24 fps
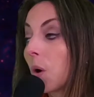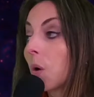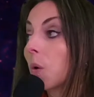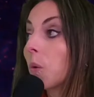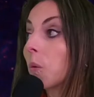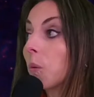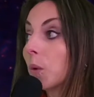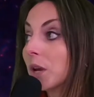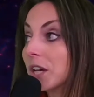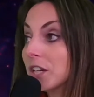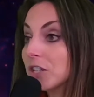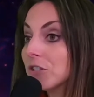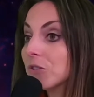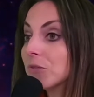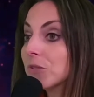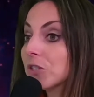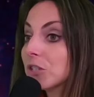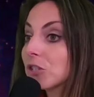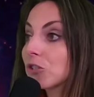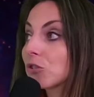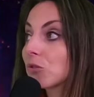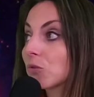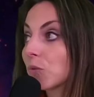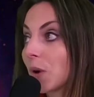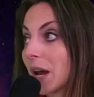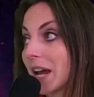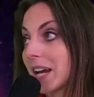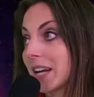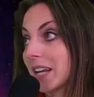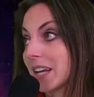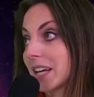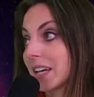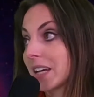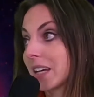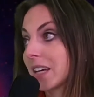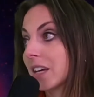We do the
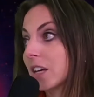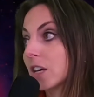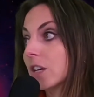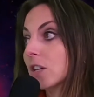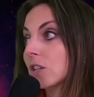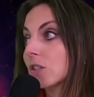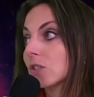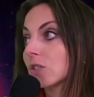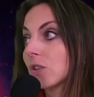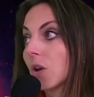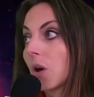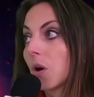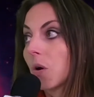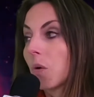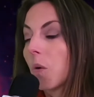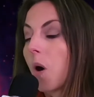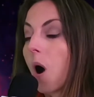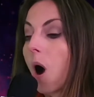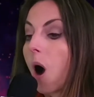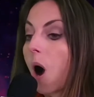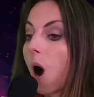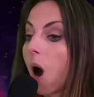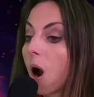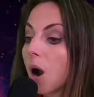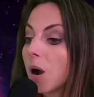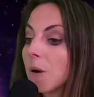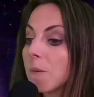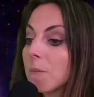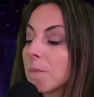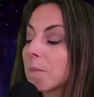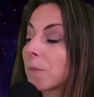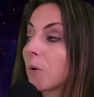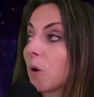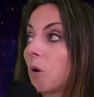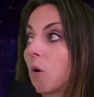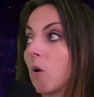training. So our
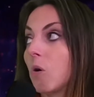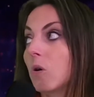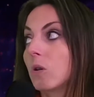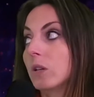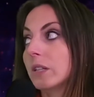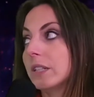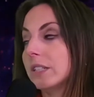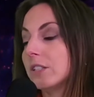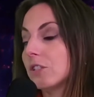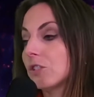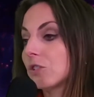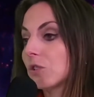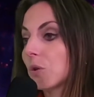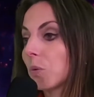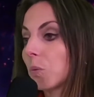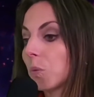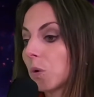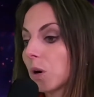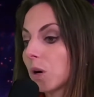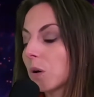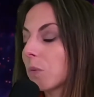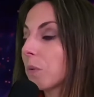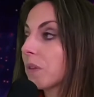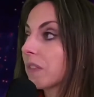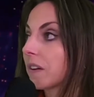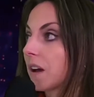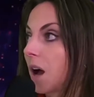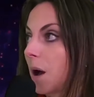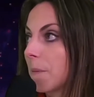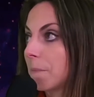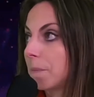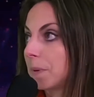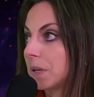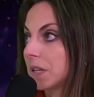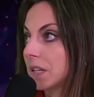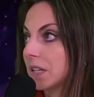goal is to work with
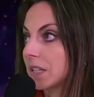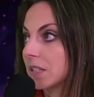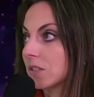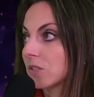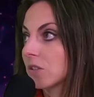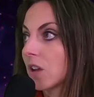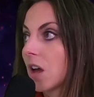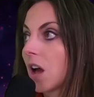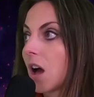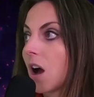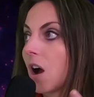companies